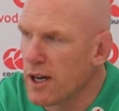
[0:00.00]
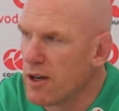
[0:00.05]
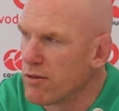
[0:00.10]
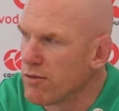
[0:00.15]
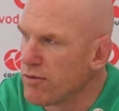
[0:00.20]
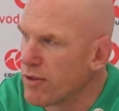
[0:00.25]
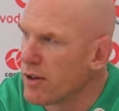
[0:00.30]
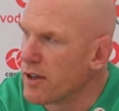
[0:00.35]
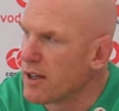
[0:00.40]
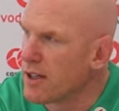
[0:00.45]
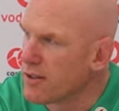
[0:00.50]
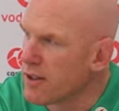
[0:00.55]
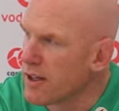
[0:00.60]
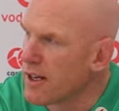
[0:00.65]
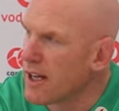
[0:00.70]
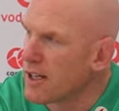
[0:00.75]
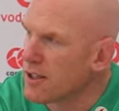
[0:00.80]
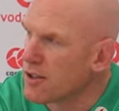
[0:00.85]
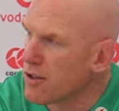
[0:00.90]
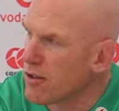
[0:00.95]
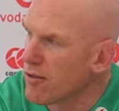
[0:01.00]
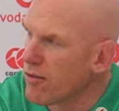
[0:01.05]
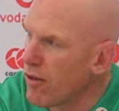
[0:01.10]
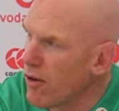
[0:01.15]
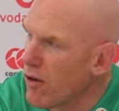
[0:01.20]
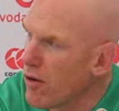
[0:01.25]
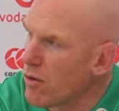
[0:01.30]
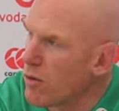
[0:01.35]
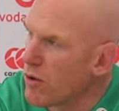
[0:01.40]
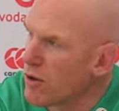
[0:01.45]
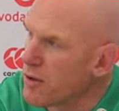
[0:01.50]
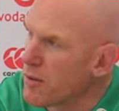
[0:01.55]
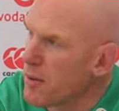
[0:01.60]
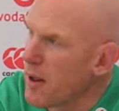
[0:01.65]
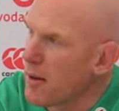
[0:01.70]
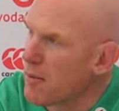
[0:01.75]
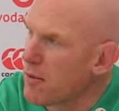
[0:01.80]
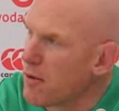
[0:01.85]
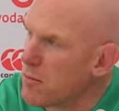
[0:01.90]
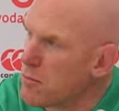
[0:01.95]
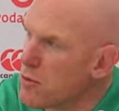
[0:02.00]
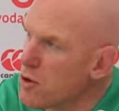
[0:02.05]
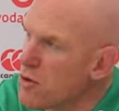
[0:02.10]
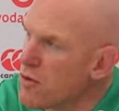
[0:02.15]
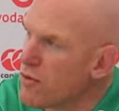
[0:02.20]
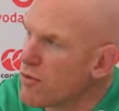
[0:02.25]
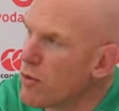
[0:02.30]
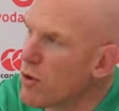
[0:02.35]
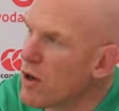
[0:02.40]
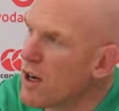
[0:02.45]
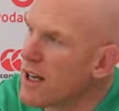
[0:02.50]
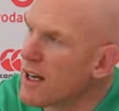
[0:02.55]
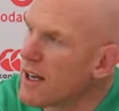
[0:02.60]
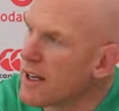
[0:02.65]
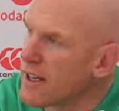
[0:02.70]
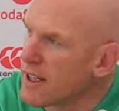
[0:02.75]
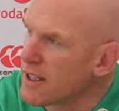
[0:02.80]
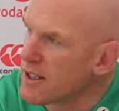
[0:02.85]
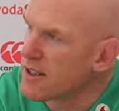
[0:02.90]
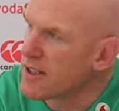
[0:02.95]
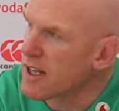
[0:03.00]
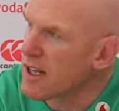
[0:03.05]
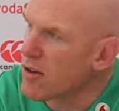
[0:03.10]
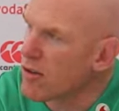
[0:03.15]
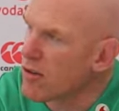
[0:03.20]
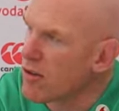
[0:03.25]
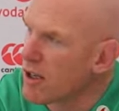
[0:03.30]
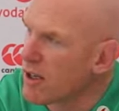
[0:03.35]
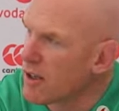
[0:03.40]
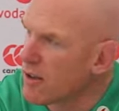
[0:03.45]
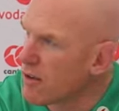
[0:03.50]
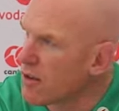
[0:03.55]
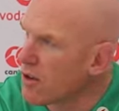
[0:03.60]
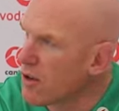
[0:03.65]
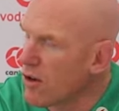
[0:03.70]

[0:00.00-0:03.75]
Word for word: now for an international forward to be able to move well and accelerate.